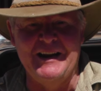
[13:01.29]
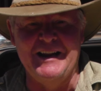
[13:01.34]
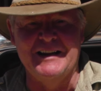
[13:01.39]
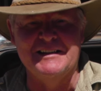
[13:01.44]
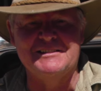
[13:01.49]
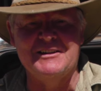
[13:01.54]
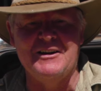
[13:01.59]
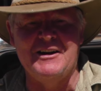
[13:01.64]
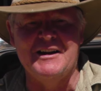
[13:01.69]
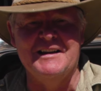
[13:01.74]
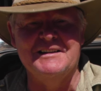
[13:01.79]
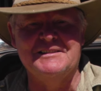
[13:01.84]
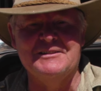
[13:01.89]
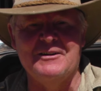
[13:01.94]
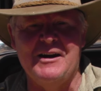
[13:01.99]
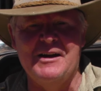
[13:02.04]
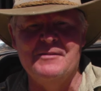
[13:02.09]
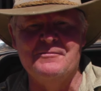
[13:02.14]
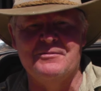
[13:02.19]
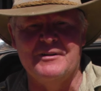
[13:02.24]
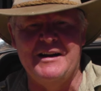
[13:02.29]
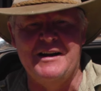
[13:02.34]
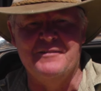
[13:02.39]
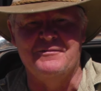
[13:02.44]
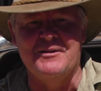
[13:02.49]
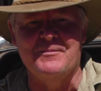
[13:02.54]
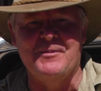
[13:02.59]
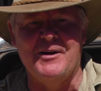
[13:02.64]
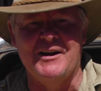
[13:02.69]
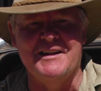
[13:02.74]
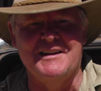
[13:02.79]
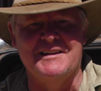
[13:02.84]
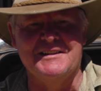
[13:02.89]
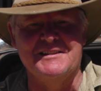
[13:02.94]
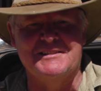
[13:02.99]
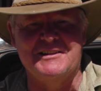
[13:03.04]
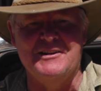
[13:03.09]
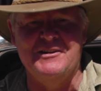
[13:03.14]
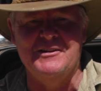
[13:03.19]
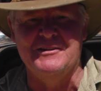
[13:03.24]
an exciting time for everybody
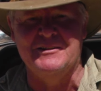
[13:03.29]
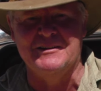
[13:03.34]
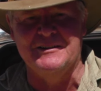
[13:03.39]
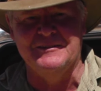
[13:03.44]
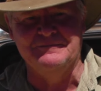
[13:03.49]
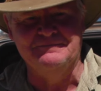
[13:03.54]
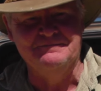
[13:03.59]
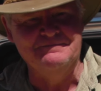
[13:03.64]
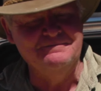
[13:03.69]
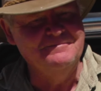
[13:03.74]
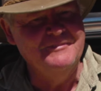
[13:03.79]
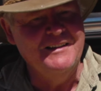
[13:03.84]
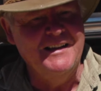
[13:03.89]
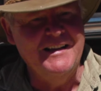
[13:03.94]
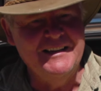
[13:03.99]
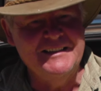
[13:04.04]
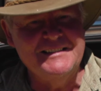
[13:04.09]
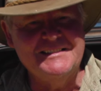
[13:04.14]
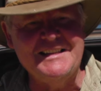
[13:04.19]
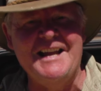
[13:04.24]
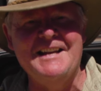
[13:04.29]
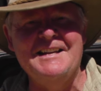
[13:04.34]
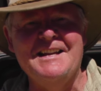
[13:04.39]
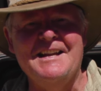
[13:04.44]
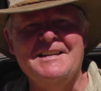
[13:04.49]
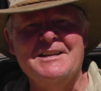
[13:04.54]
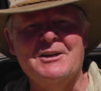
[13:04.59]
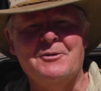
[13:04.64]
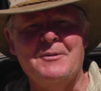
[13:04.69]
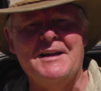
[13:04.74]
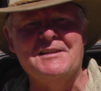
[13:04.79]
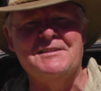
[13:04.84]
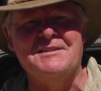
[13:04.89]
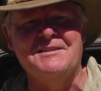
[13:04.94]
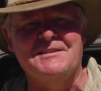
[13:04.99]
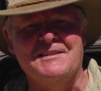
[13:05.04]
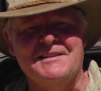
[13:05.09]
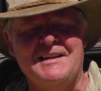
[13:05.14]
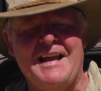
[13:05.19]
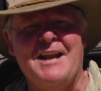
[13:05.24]
concerned, and send in your
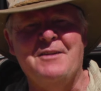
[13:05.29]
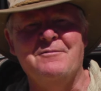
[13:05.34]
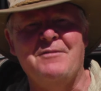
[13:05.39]
questions and get